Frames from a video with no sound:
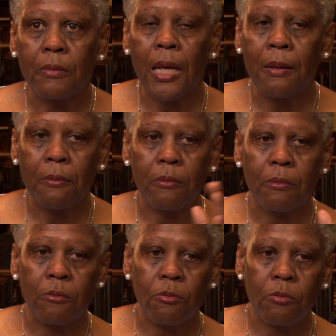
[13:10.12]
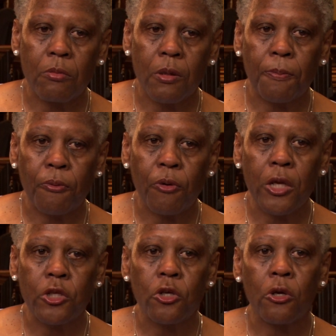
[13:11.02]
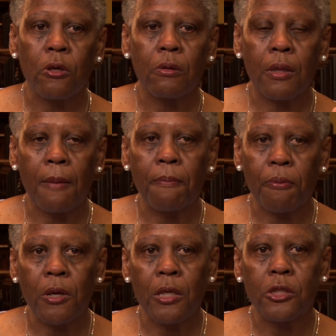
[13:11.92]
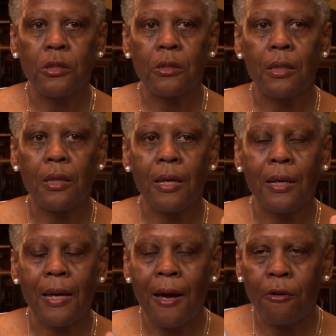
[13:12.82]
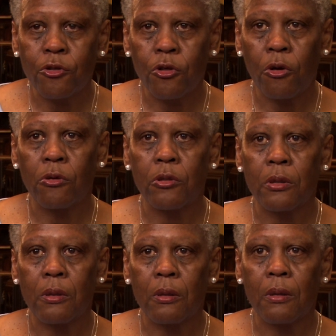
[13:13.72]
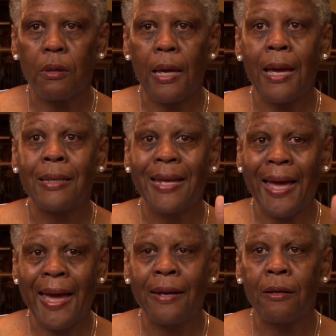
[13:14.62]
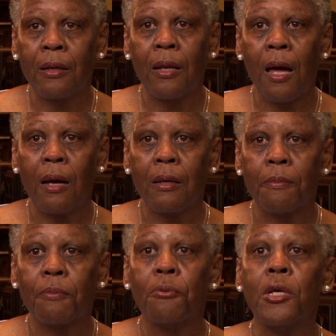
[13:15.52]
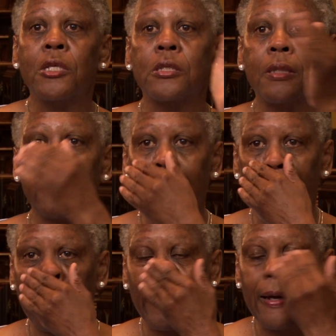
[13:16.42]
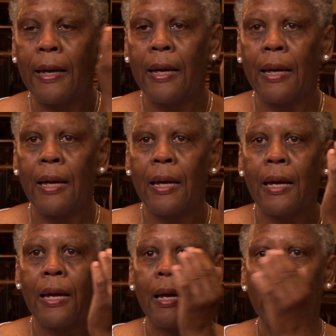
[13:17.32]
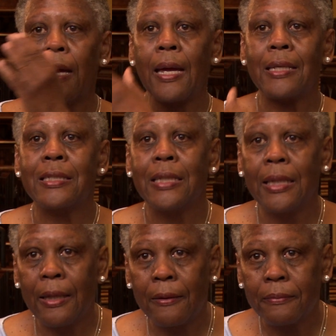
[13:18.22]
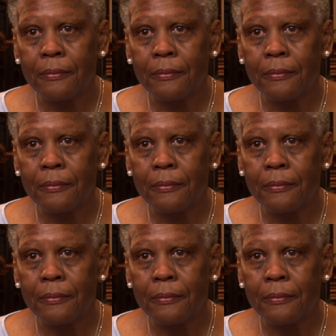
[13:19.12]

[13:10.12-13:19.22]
And the preacher that preached at our church at 9 o'clock preached here at 10.